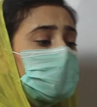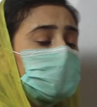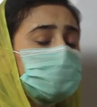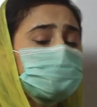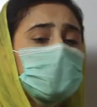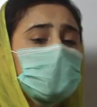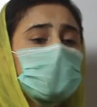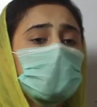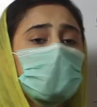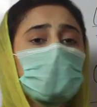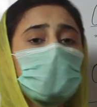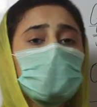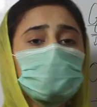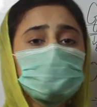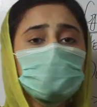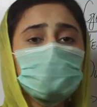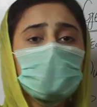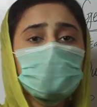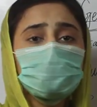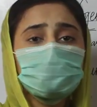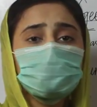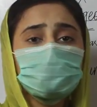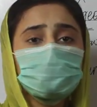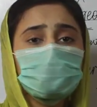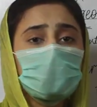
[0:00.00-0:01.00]
is because
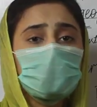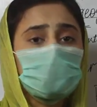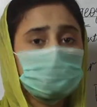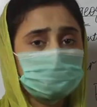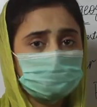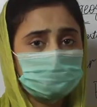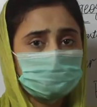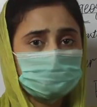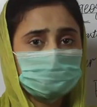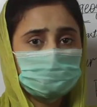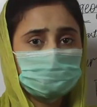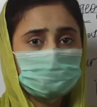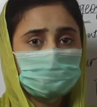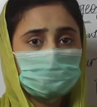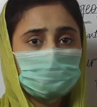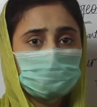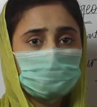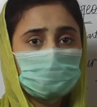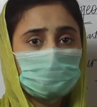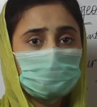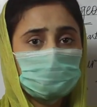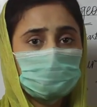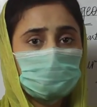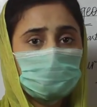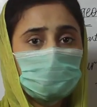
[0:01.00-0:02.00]
of us.
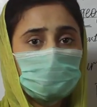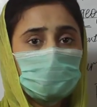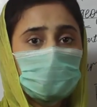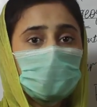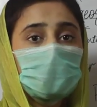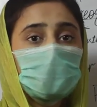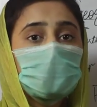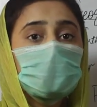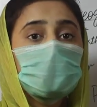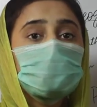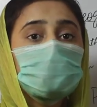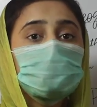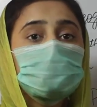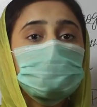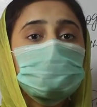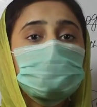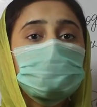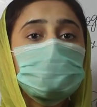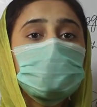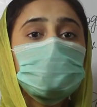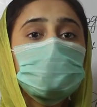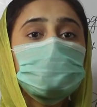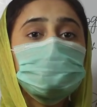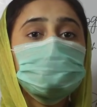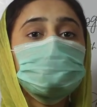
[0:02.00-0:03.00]

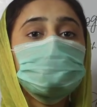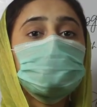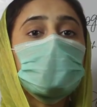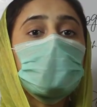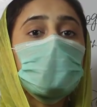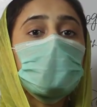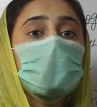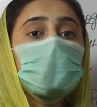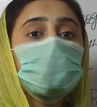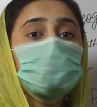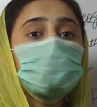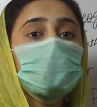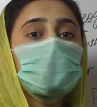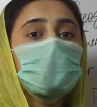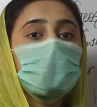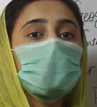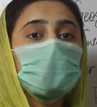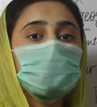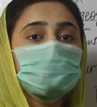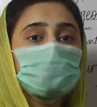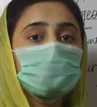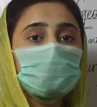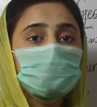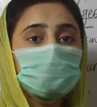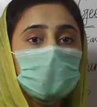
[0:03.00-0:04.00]
It's all
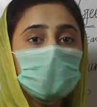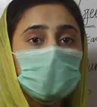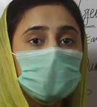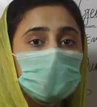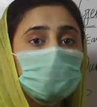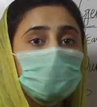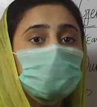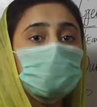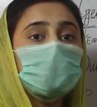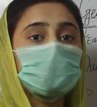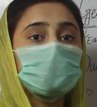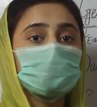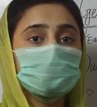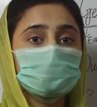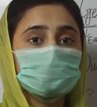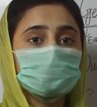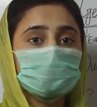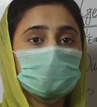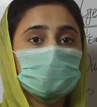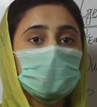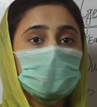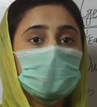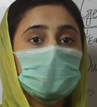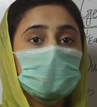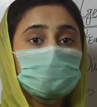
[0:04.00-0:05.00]
because of the humans.
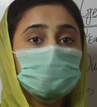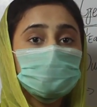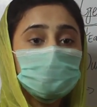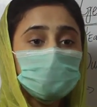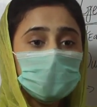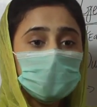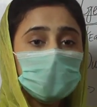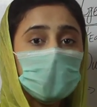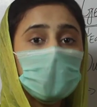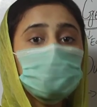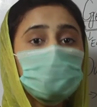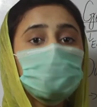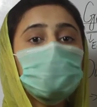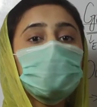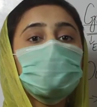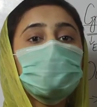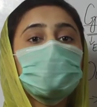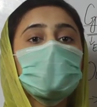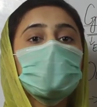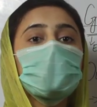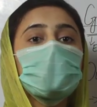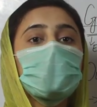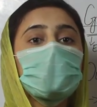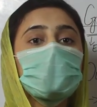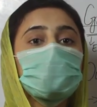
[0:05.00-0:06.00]
We are
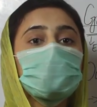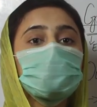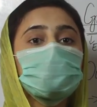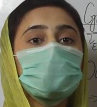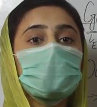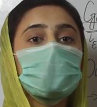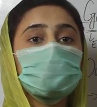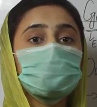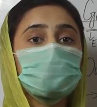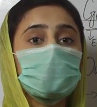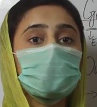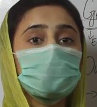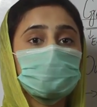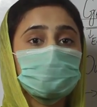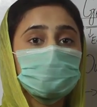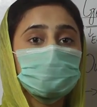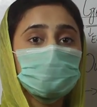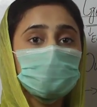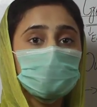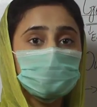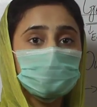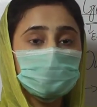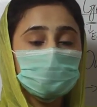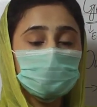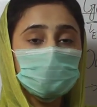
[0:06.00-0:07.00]
polluting our environment.
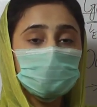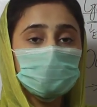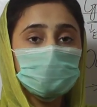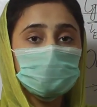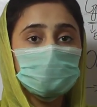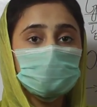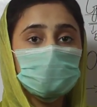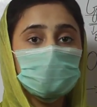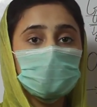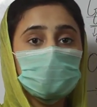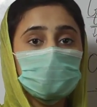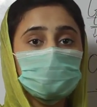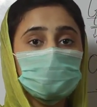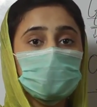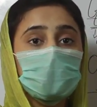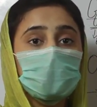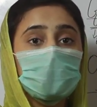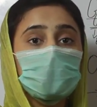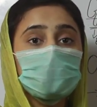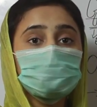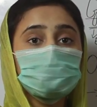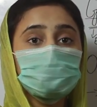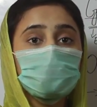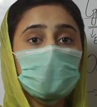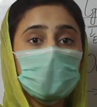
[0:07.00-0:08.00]
We should
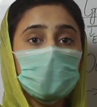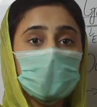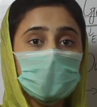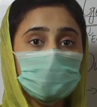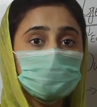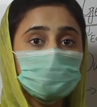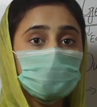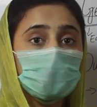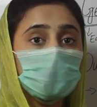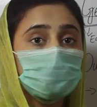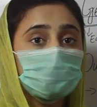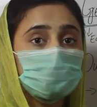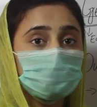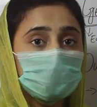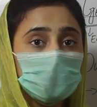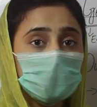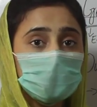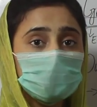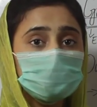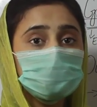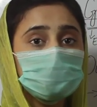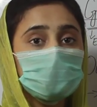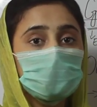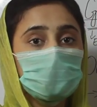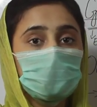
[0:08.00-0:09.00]
plant more and more
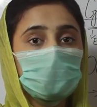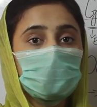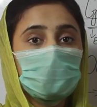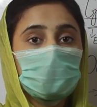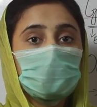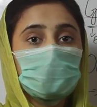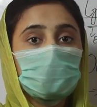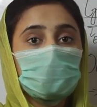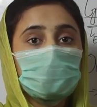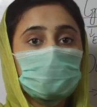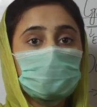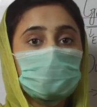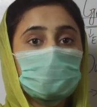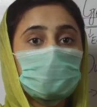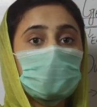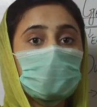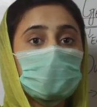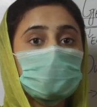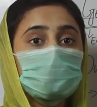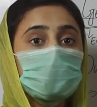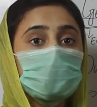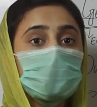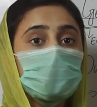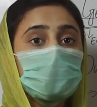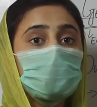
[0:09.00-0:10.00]
trees
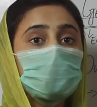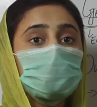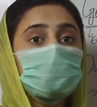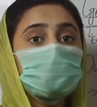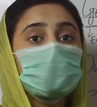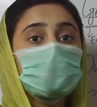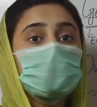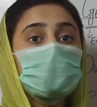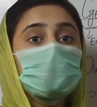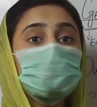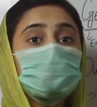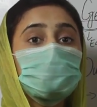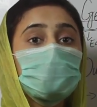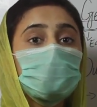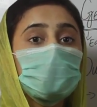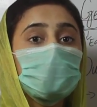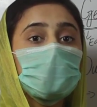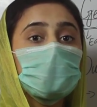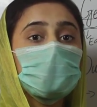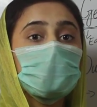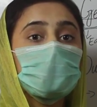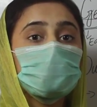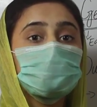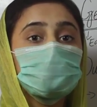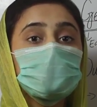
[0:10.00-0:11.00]
for the
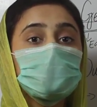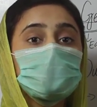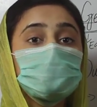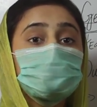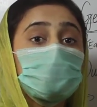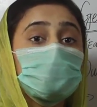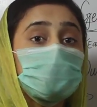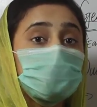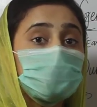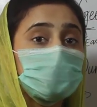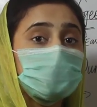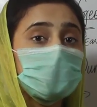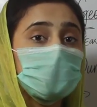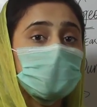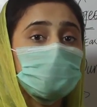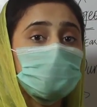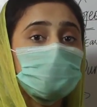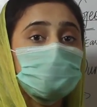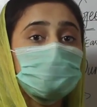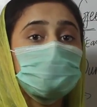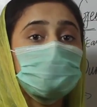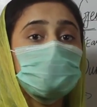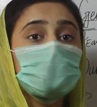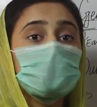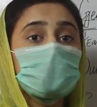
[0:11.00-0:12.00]
removal of this pollution to